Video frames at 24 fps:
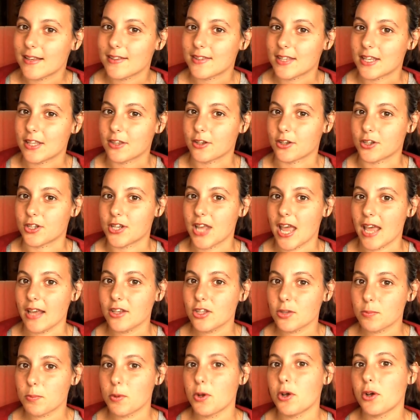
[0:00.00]
things either
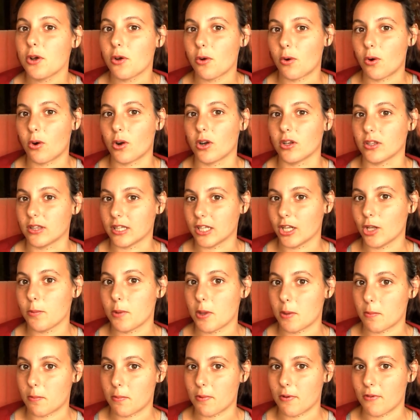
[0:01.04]
textbook or a little
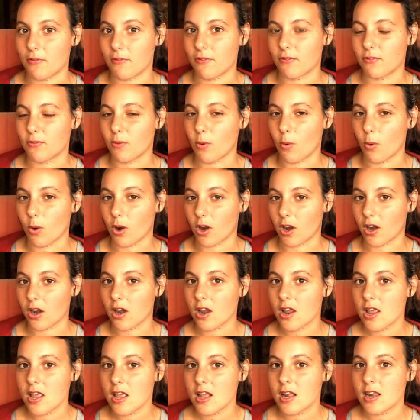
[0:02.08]
bit
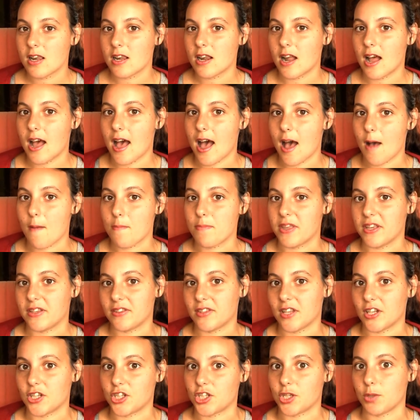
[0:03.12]
before um,
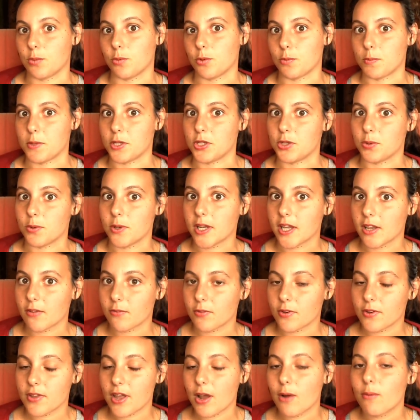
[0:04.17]
they said she would be doing
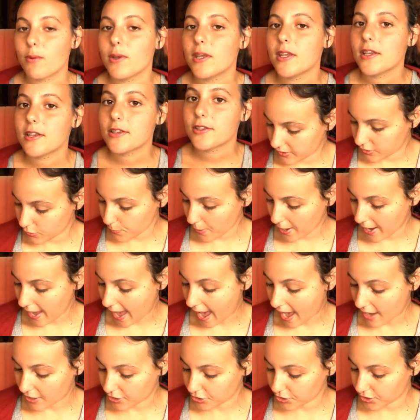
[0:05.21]
it for that week. This is by
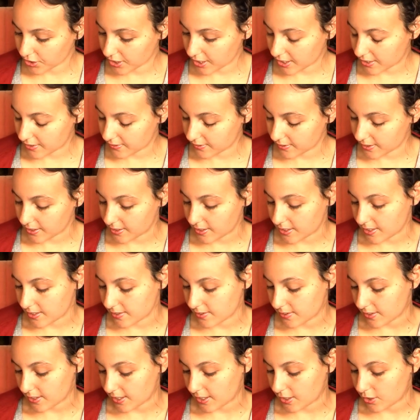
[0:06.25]
Ashley is
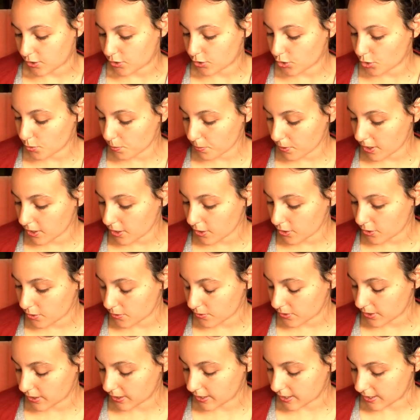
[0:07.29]
TTC. Do you plan on
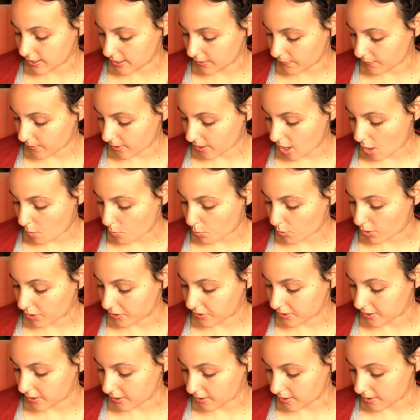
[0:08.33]
using the Diva Cup
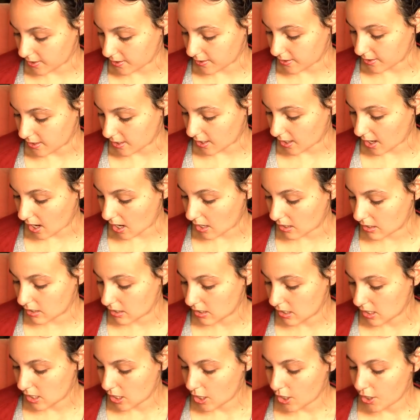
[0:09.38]
while TTC
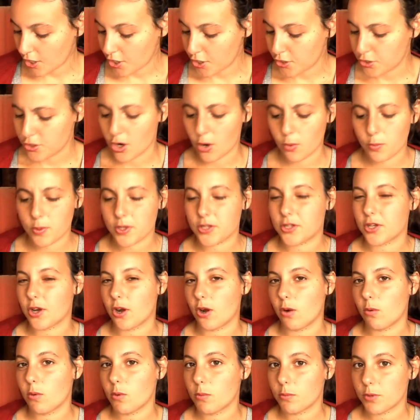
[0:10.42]
again? No, we
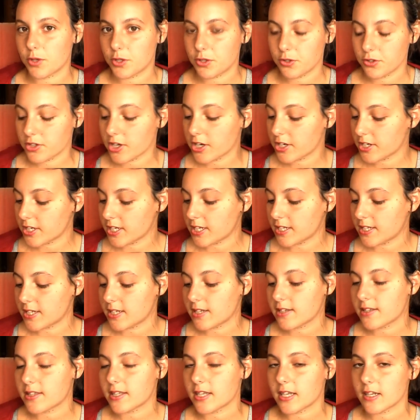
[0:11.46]
don't. When we do start
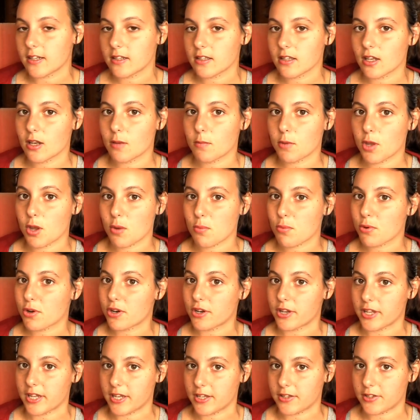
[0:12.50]
TTC, it's going to be a
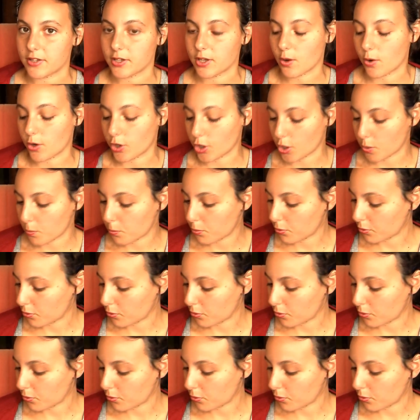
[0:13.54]
pretty easygoing